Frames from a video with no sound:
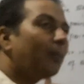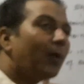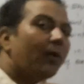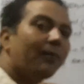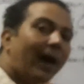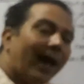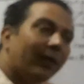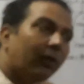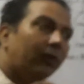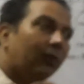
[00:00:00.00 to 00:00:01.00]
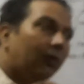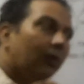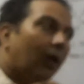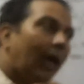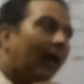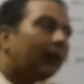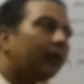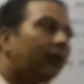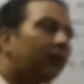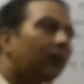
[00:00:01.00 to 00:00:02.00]
of iron
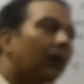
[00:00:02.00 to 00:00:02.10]
and it